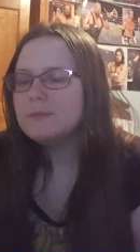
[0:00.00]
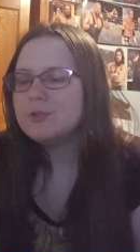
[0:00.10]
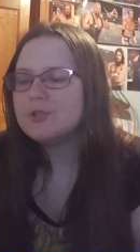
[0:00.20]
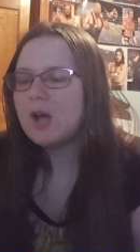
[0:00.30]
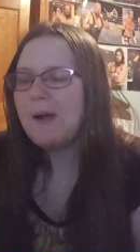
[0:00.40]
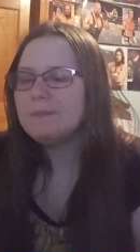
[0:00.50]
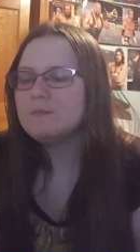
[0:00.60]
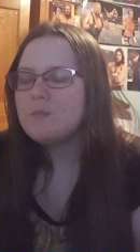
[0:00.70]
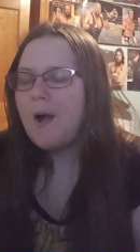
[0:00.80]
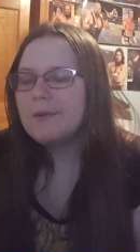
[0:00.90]
So
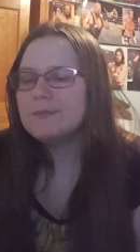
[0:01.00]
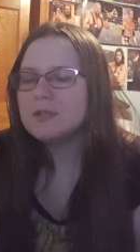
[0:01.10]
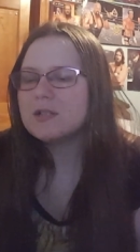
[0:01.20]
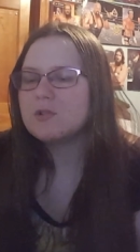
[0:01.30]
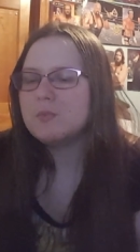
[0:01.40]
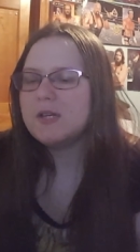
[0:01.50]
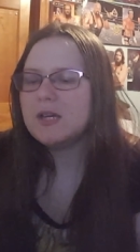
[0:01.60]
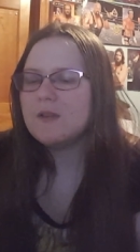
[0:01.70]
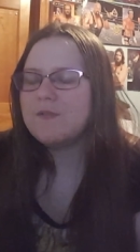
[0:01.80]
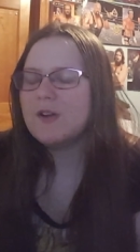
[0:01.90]
next
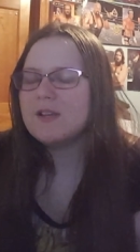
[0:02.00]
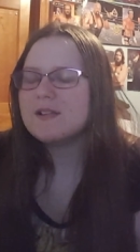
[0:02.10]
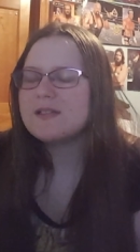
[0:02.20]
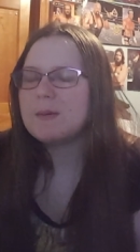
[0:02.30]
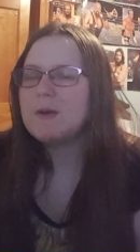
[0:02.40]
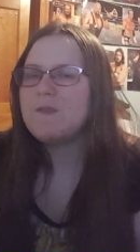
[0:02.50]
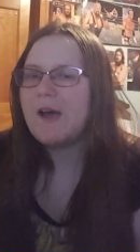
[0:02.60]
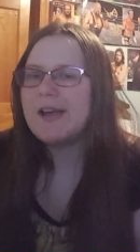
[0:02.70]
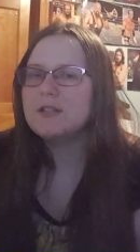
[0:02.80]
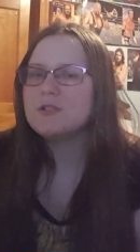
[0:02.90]
week in the
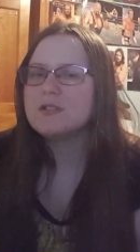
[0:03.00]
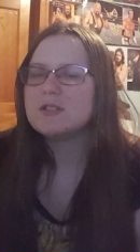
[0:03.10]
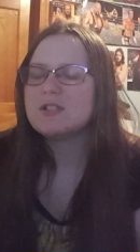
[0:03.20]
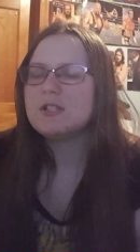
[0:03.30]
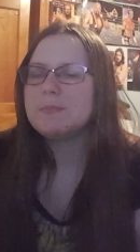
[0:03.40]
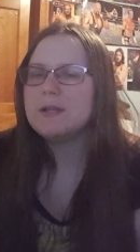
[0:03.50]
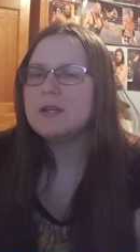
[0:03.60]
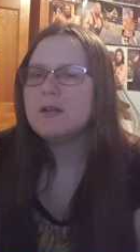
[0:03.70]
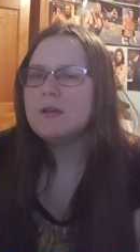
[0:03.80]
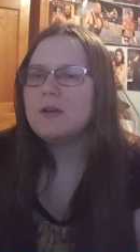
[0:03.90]
semifinals is going to
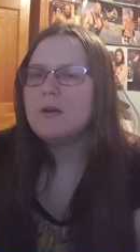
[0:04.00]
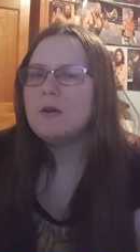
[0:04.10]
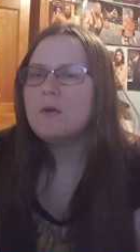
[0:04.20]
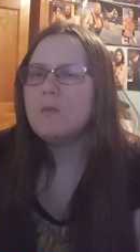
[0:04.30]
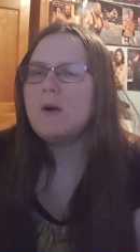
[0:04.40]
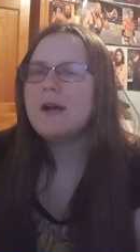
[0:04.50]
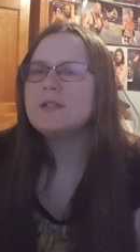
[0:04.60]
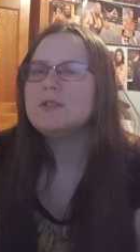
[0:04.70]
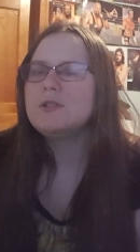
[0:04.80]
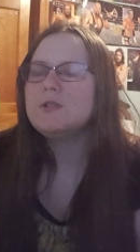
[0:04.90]
be
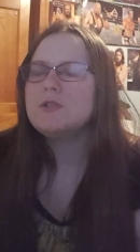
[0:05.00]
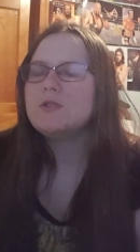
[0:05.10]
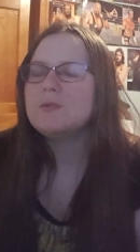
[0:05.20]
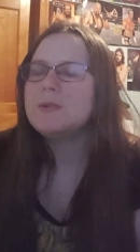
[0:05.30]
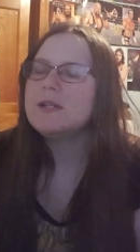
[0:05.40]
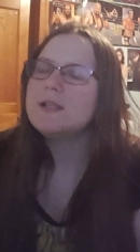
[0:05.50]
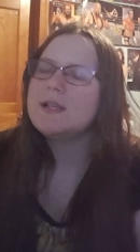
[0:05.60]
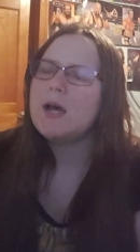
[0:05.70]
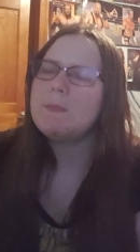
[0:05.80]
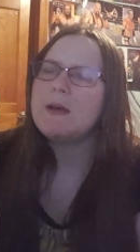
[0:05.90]
one, two, three,
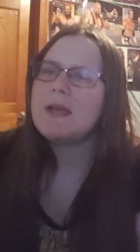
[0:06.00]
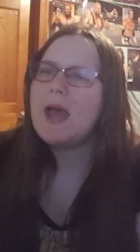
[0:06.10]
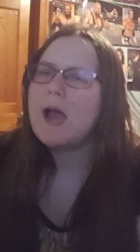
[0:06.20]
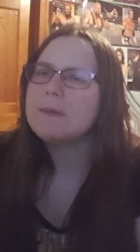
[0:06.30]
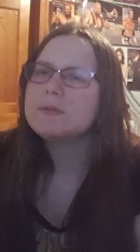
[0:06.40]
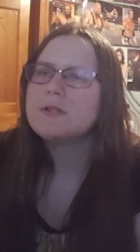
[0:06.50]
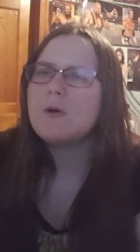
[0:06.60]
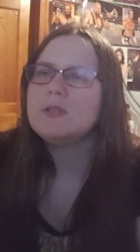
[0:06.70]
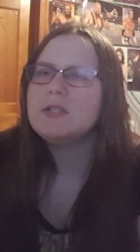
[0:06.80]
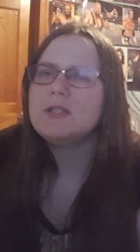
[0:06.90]
count my abs,
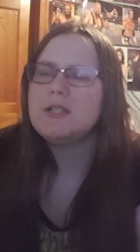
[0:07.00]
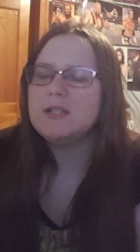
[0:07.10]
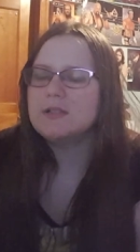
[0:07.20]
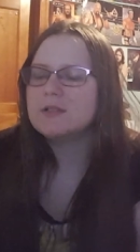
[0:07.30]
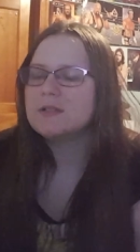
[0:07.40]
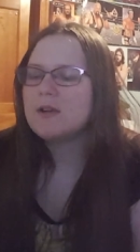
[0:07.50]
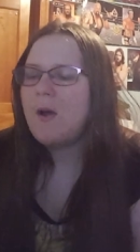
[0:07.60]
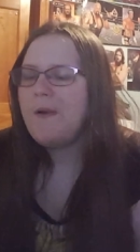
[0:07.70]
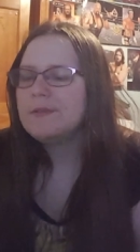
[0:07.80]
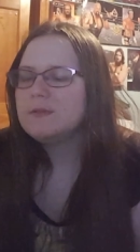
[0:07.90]
Tony Nese.
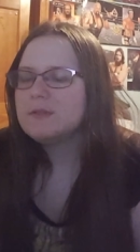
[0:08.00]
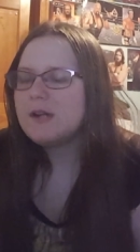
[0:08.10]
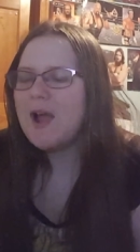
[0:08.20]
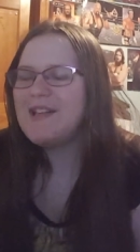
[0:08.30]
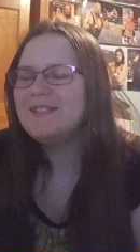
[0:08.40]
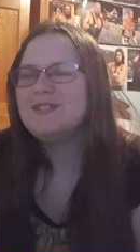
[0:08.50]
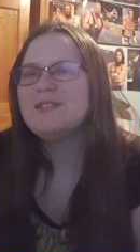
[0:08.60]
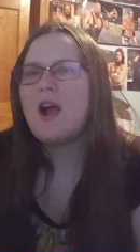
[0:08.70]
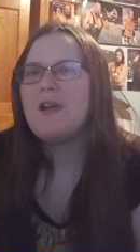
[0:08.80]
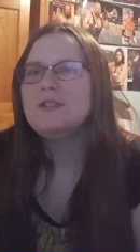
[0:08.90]
Oh, yay, I got one
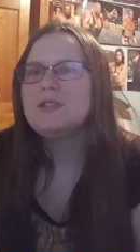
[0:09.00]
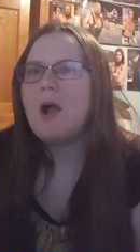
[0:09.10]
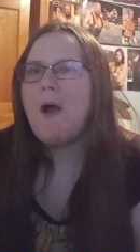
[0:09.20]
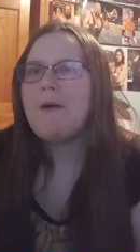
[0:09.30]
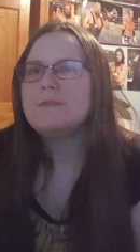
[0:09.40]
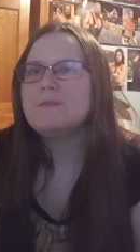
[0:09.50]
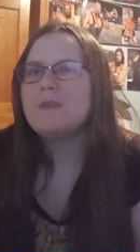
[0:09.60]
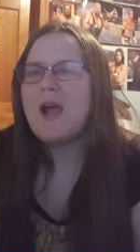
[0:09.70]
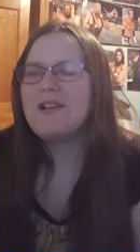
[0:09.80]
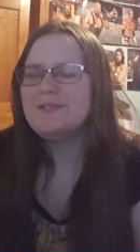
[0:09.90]
ab, two abs. No,
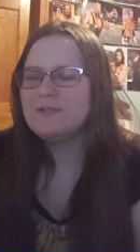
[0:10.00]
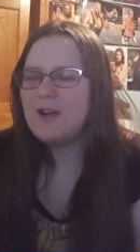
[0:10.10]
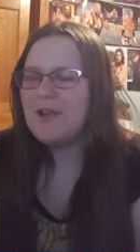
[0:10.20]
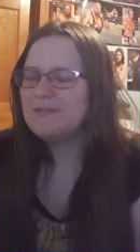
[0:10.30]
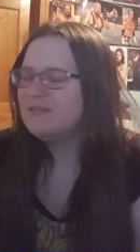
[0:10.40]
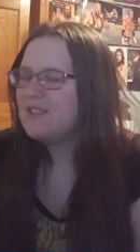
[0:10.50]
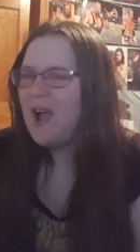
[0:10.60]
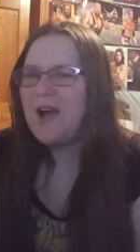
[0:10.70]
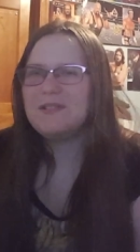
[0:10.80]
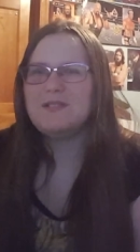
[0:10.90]
wait, no, wait,
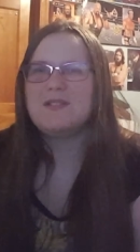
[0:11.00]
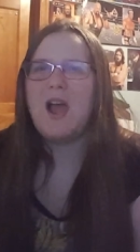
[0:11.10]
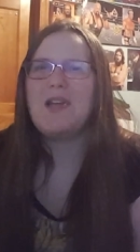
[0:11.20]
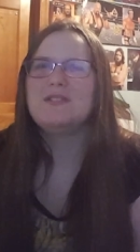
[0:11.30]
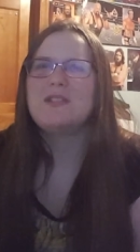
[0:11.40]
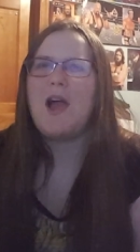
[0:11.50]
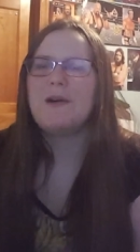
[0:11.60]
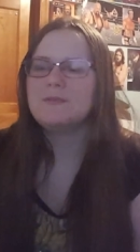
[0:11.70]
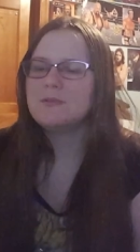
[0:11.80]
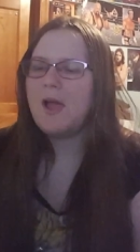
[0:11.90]
I got 16
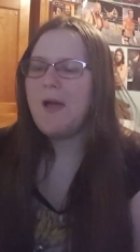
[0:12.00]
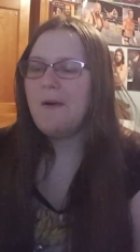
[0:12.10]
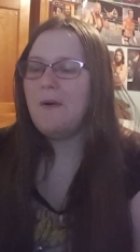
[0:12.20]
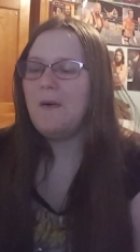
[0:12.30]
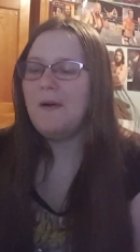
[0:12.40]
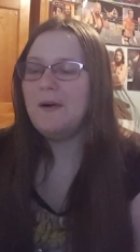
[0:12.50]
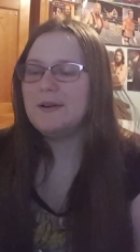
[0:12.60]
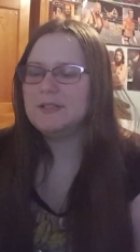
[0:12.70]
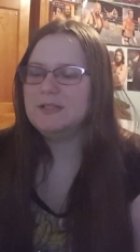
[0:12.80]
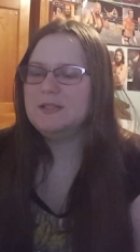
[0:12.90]
abs.
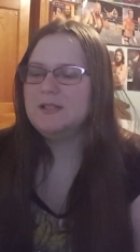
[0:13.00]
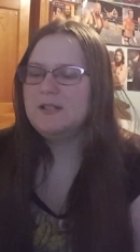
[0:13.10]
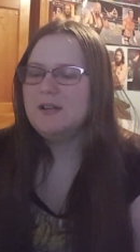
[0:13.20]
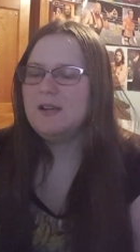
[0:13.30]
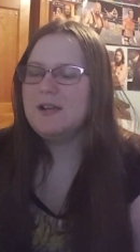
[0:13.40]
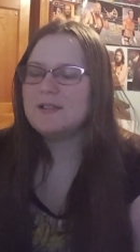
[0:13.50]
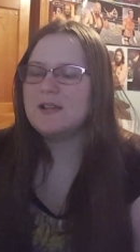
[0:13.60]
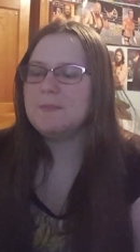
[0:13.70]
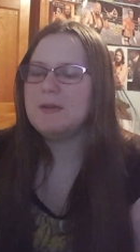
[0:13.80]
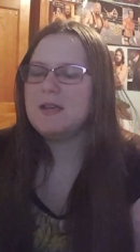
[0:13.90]
Or it's
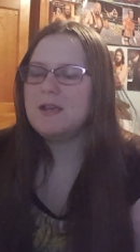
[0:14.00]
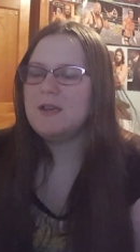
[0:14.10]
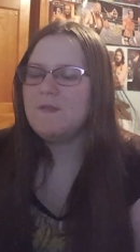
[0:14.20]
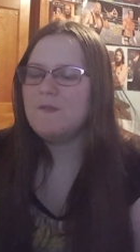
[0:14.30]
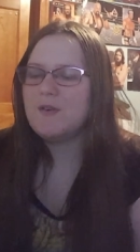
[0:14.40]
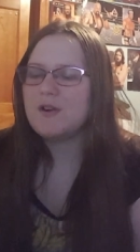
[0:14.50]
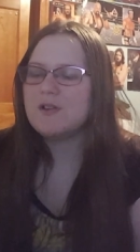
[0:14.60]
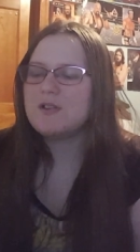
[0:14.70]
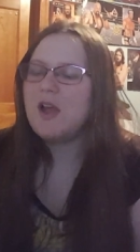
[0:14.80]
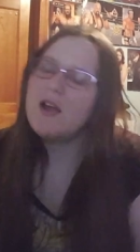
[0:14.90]
going to be
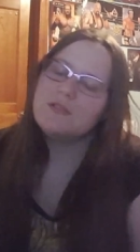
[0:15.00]
verse